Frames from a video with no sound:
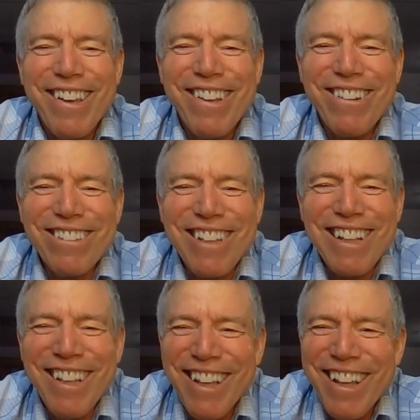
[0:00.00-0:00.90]

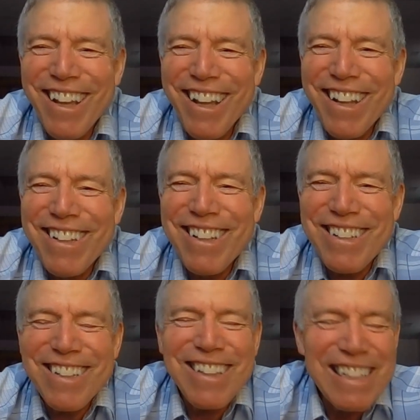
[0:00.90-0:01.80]

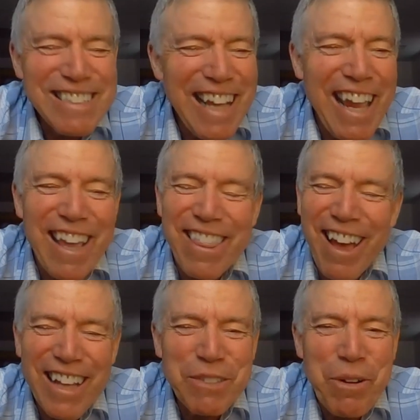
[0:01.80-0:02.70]
Let's say
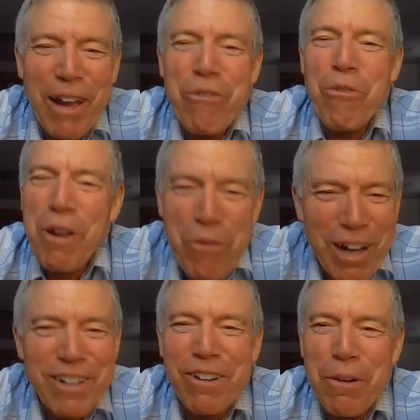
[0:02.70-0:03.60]
the husband and wife, we
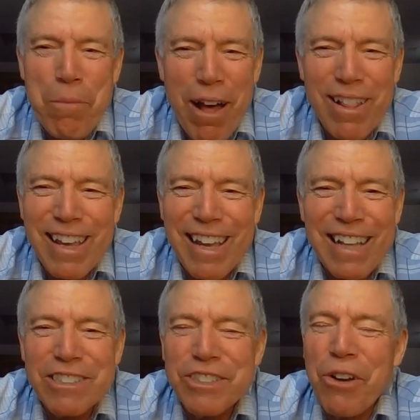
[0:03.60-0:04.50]
want to go to Bali.
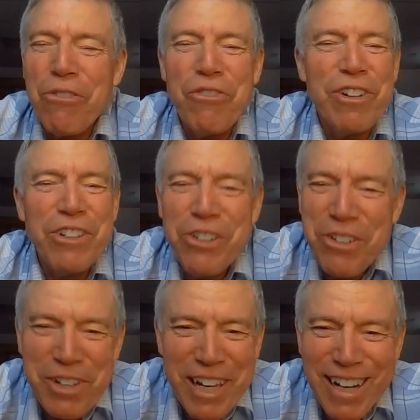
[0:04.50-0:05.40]
And so for
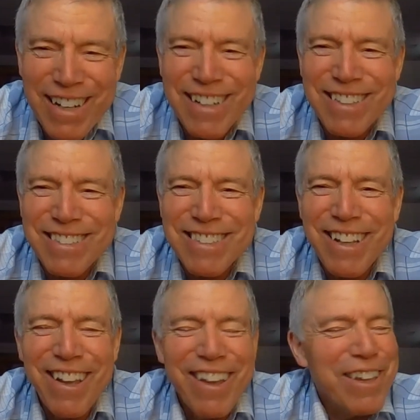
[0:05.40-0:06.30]
2 years,
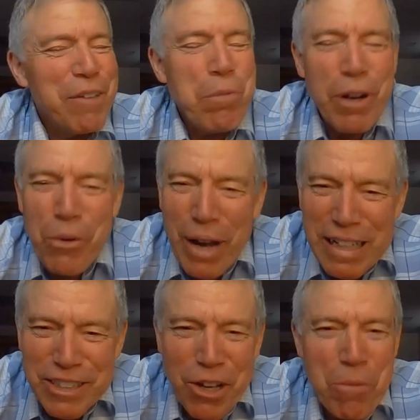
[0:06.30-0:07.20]
put away
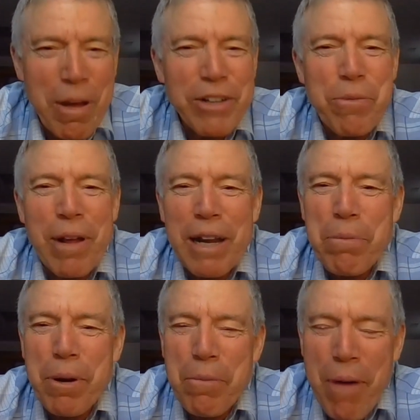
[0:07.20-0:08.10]
so much money
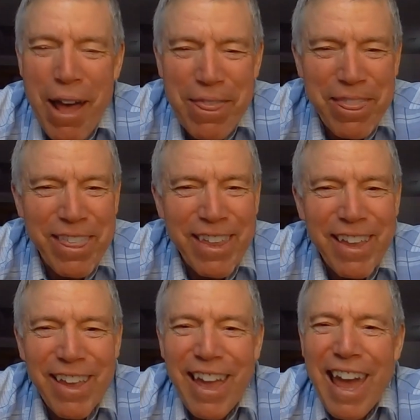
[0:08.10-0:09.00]
per month,
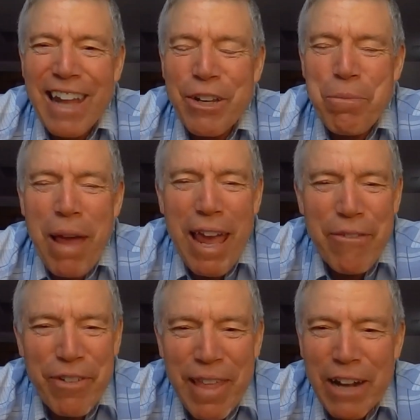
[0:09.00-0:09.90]
and you pay
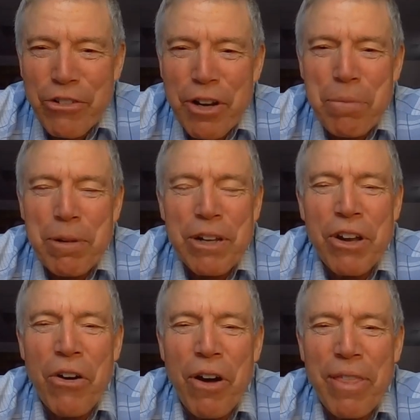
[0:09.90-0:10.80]
for that trip, and you
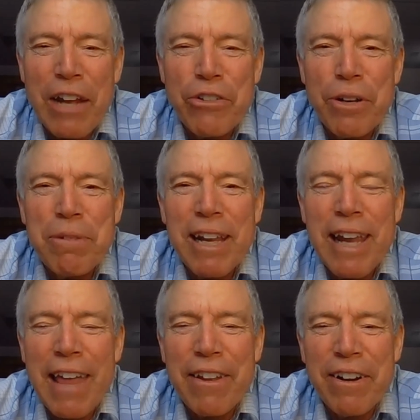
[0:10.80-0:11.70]
go on that trip
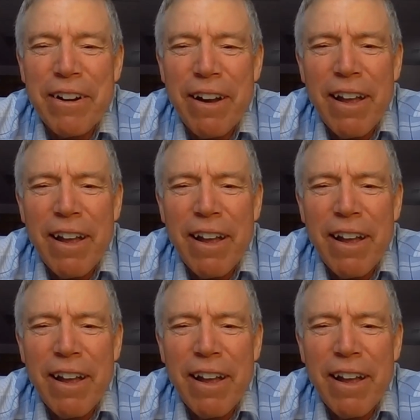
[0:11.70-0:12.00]
together.